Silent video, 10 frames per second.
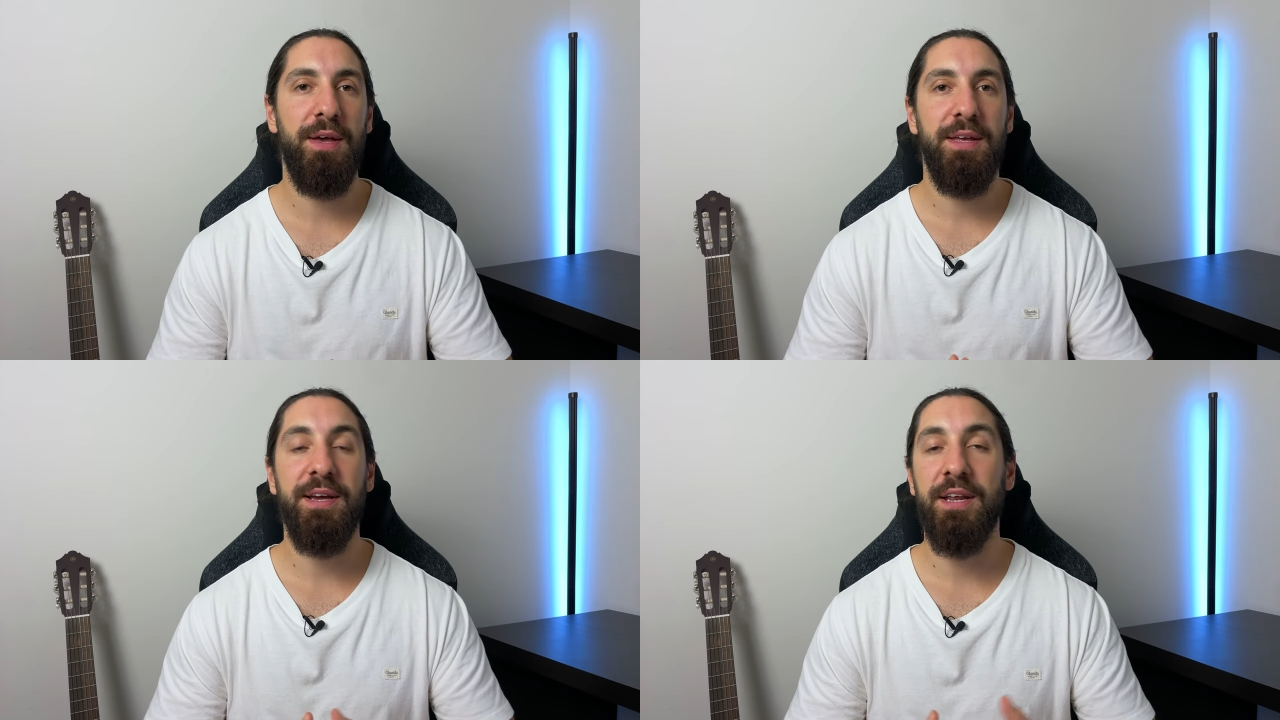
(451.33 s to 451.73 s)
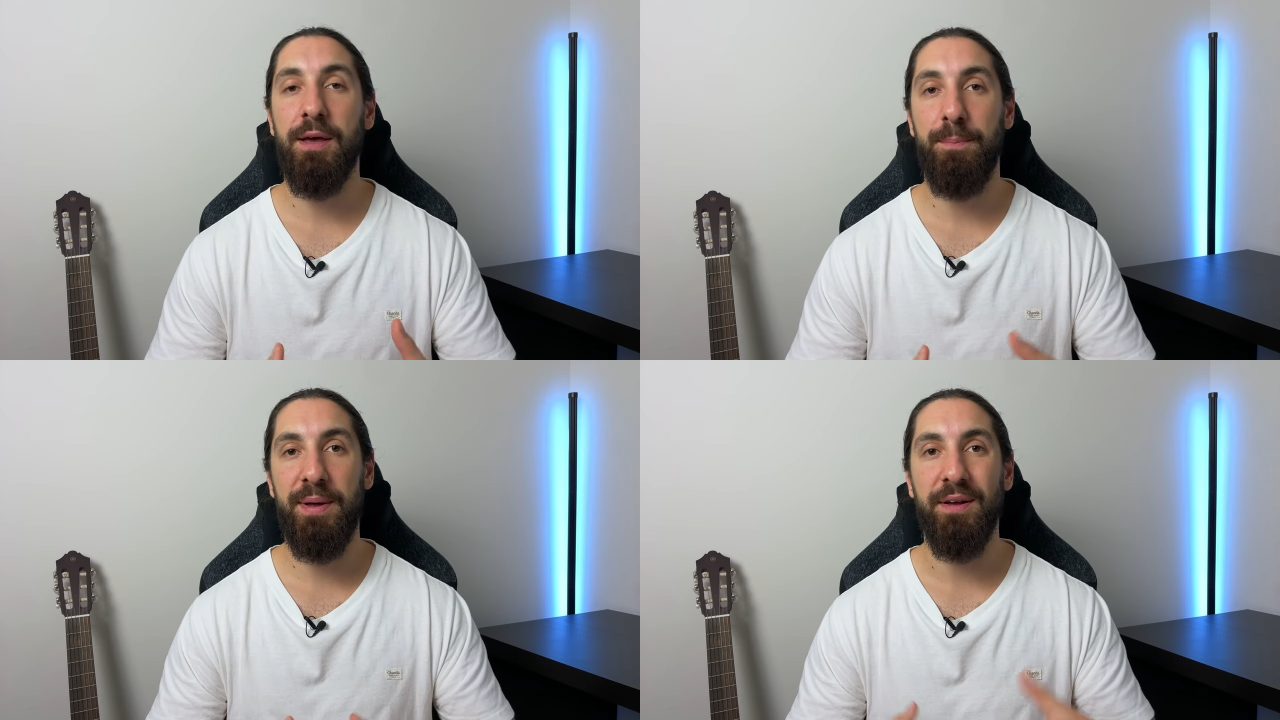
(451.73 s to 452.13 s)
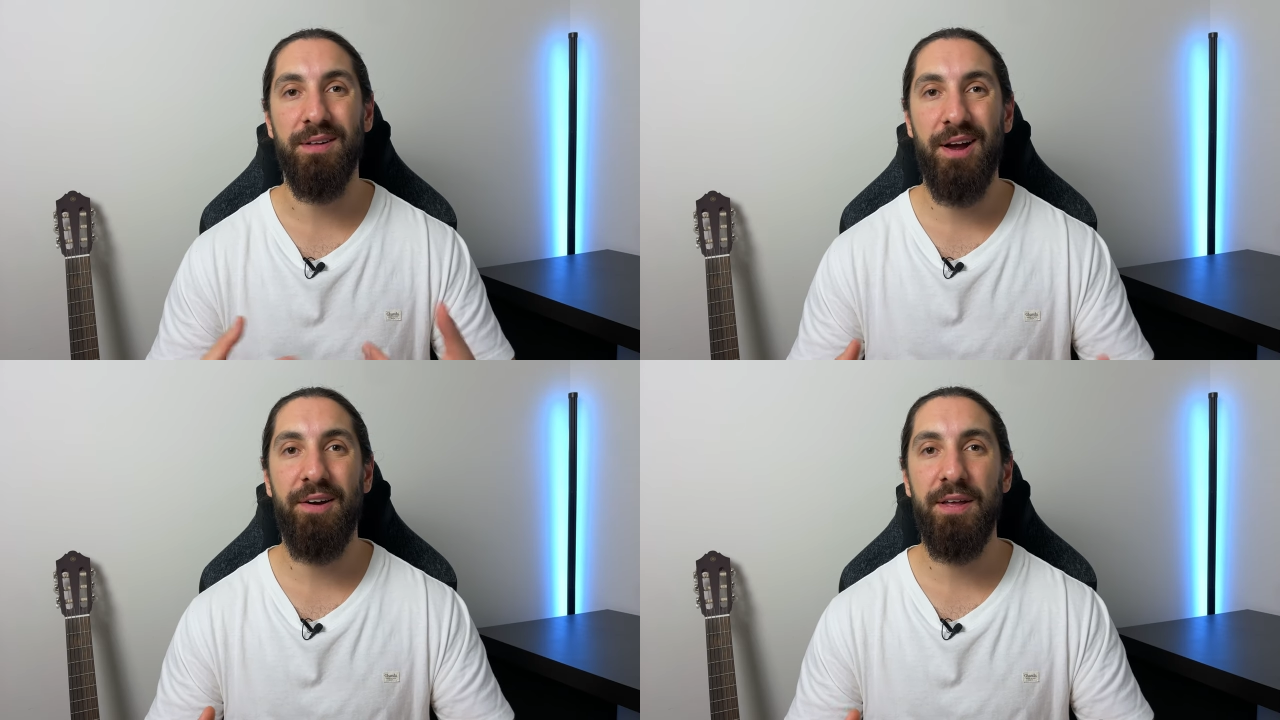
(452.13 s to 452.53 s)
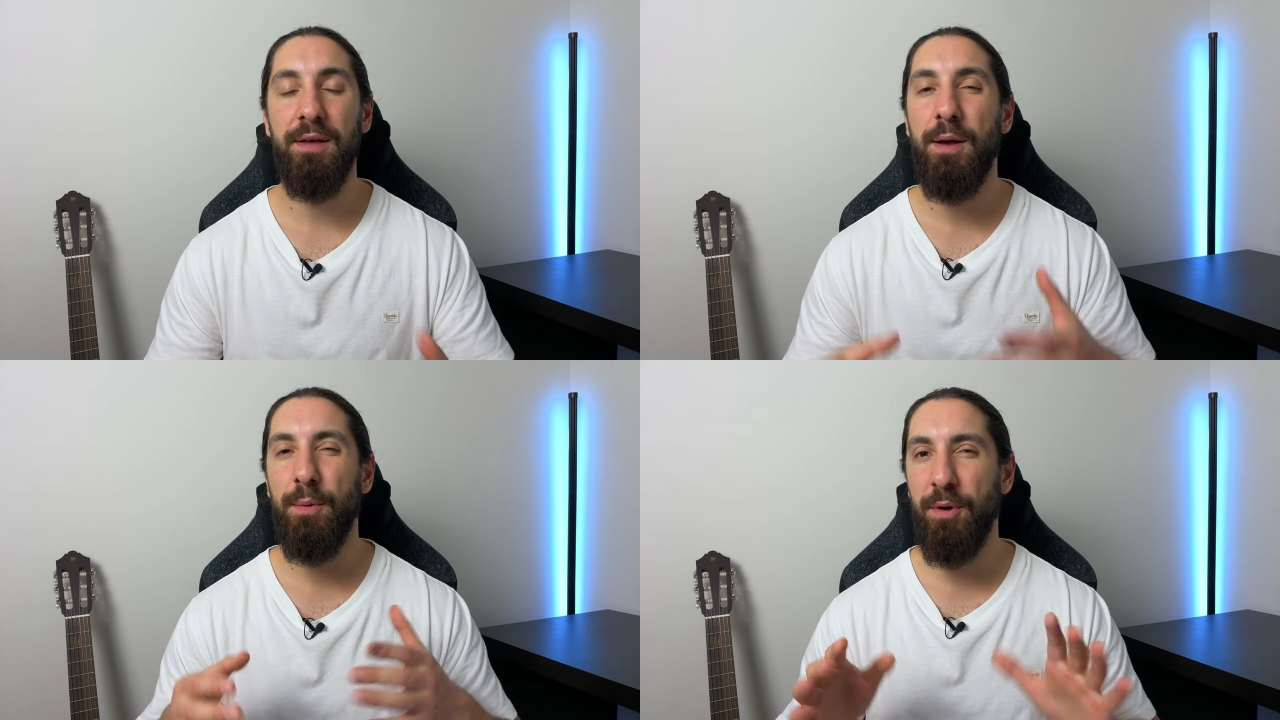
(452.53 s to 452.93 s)
you're gonna get better
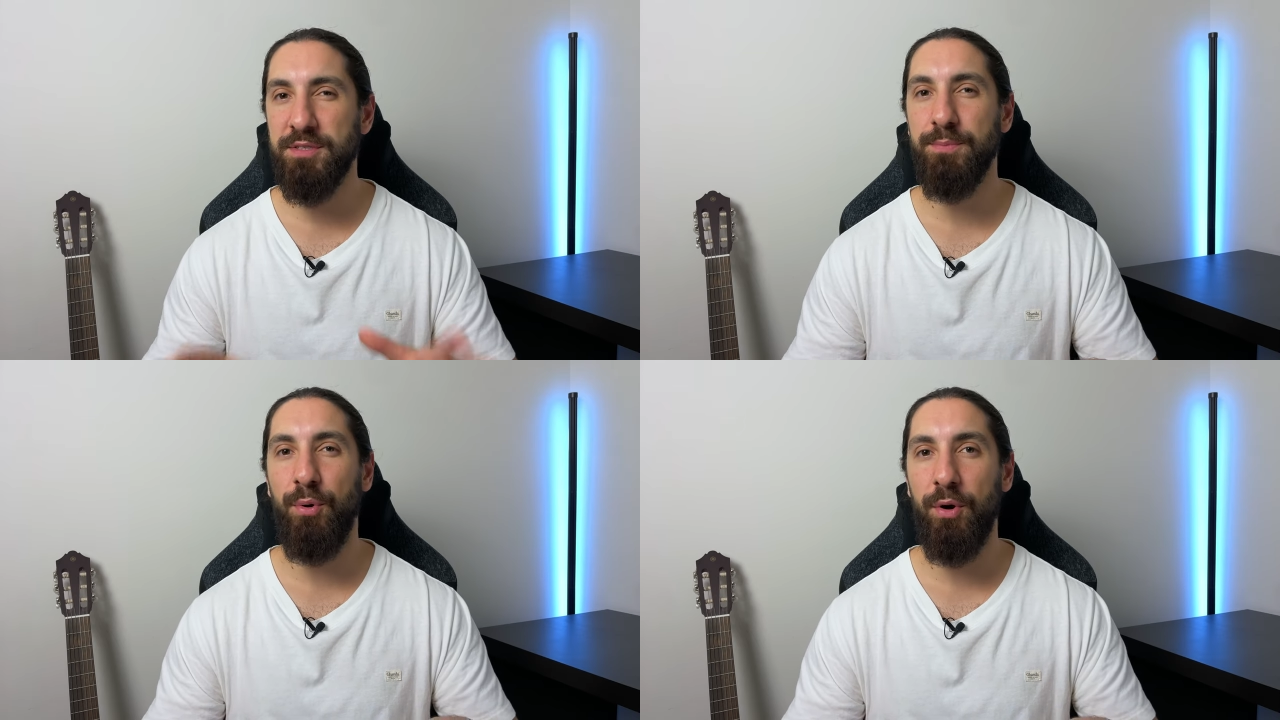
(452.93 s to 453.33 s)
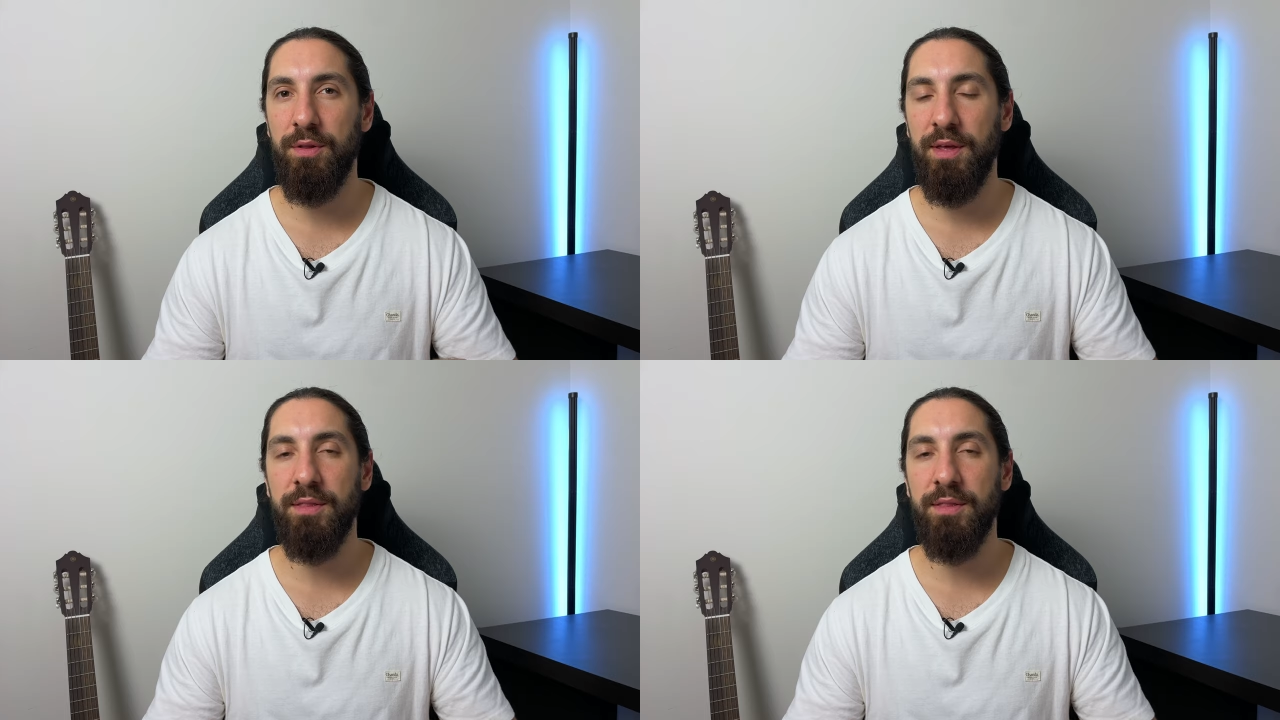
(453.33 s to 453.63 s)
clarity, but most importantly,